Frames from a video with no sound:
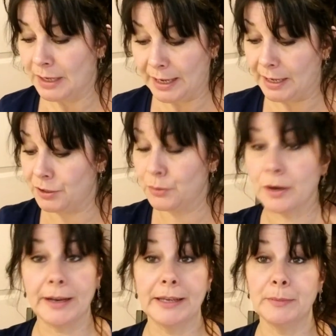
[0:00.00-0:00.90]
And you are
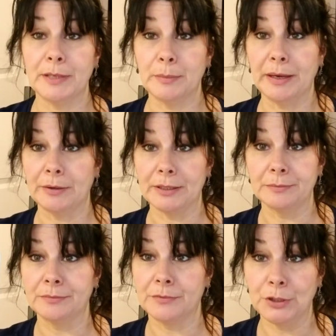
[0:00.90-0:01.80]
adamant about it.
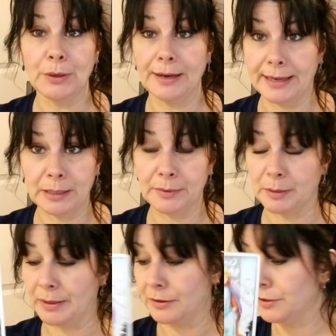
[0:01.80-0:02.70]
You are adamant
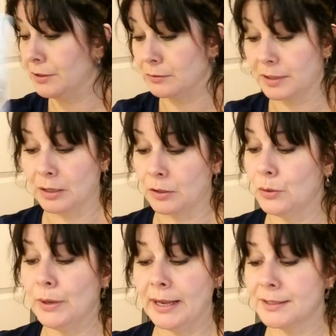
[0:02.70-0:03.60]
about it. You don't care
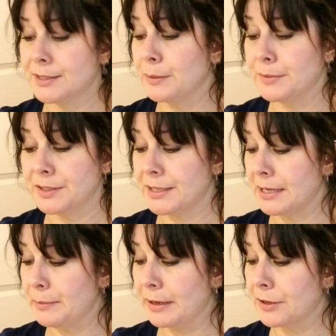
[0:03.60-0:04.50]
who has something to
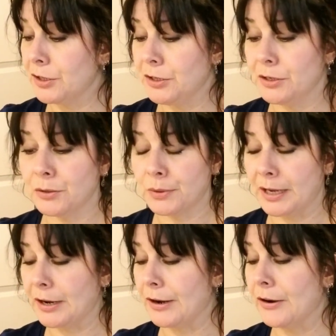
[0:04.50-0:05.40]
say about it. You don't
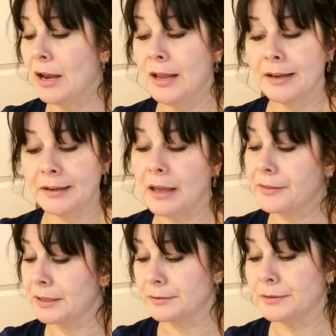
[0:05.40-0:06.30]
care
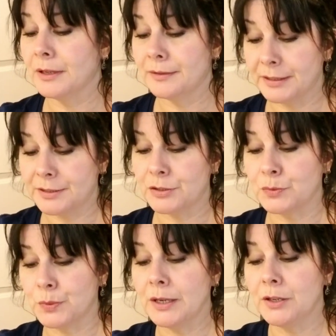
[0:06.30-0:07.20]
nothing. This is
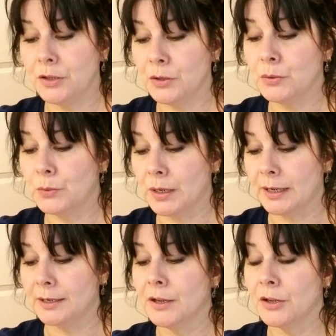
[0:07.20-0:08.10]
what you
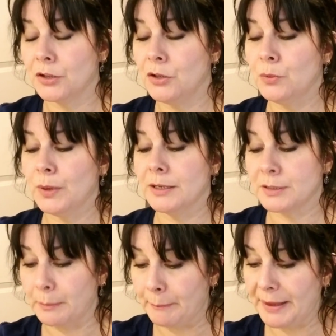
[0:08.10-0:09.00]
want. You want
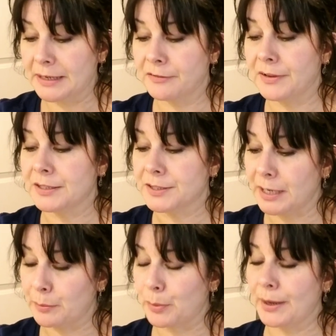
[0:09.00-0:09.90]
to manifest a
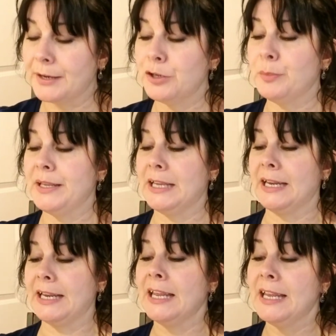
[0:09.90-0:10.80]
brand new
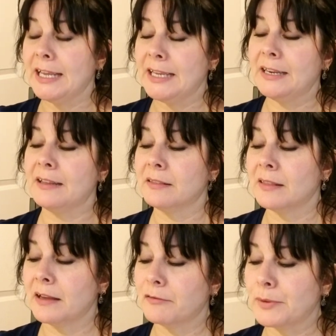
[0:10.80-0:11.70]
beginning in a
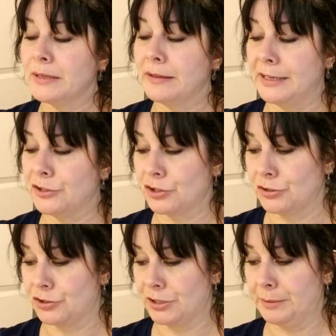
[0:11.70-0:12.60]
love
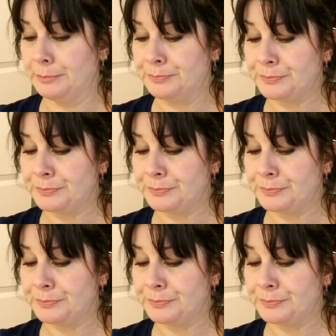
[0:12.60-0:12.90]
relationship